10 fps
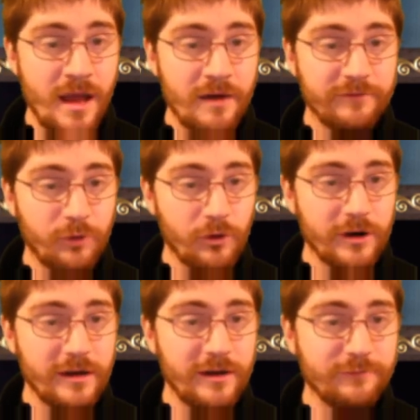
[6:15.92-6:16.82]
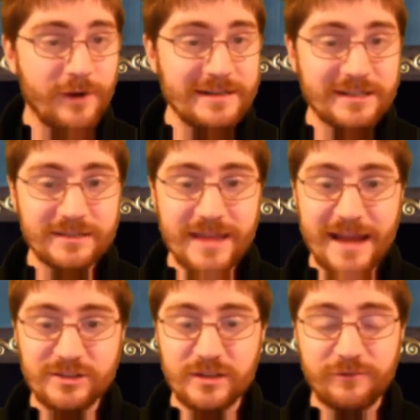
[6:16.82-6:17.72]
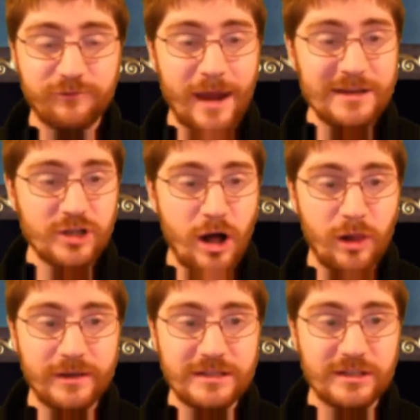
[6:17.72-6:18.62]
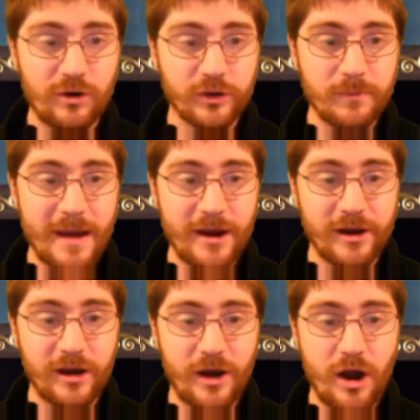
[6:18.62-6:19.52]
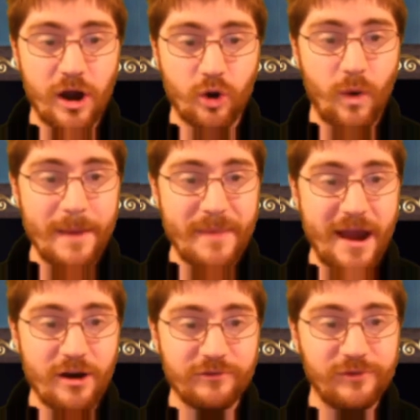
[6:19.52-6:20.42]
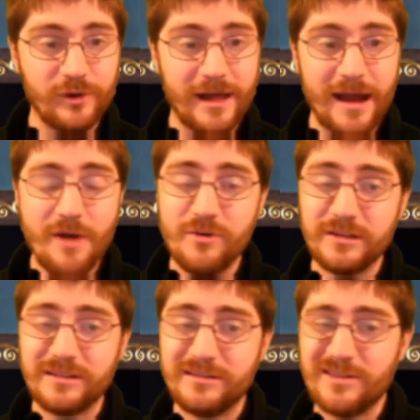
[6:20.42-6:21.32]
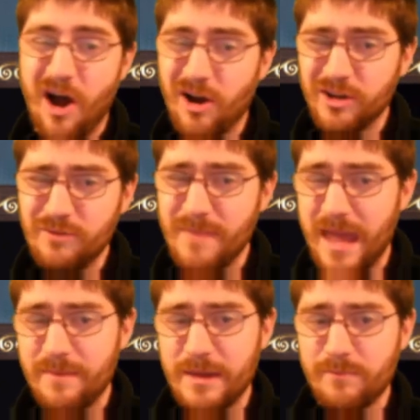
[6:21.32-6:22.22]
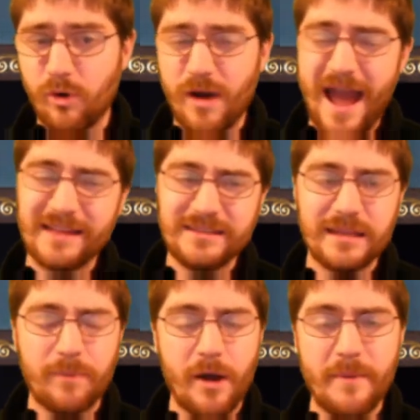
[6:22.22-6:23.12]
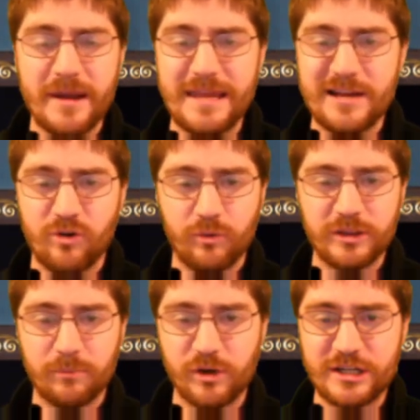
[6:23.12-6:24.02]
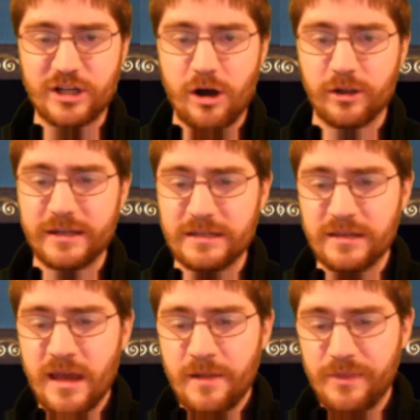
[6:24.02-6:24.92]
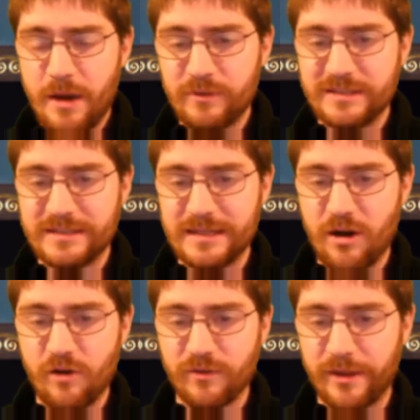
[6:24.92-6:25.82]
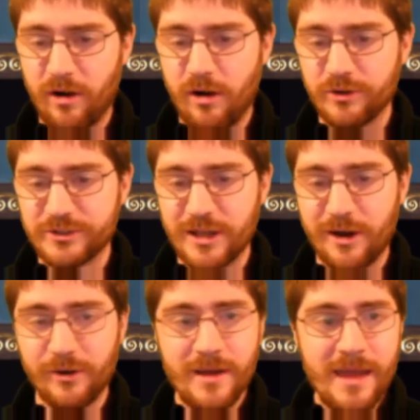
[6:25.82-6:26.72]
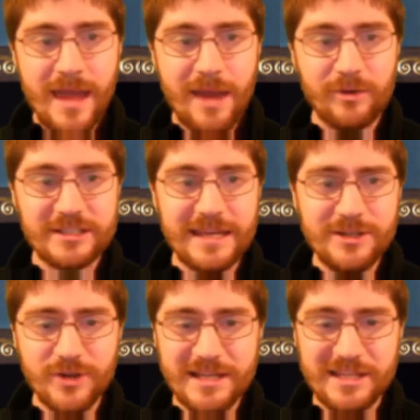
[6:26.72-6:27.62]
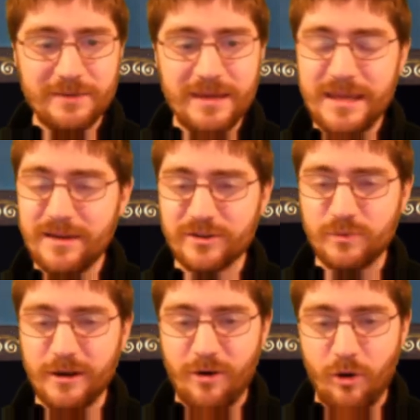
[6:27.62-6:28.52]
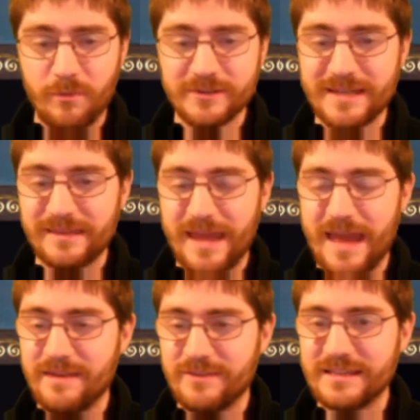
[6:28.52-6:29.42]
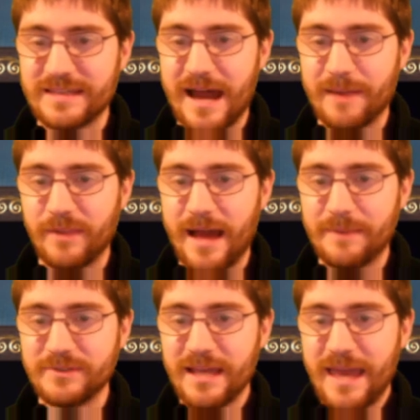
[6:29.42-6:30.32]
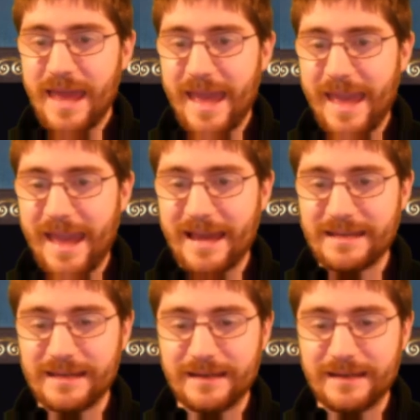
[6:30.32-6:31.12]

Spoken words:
Florida, French, because actually the French colonies in North America are quite powerful. I would argue maybe more, I'd say they're probably about equal with the British colonies that we see over there also. And what's interesting to me here is we're almost at the end of this time lapse, and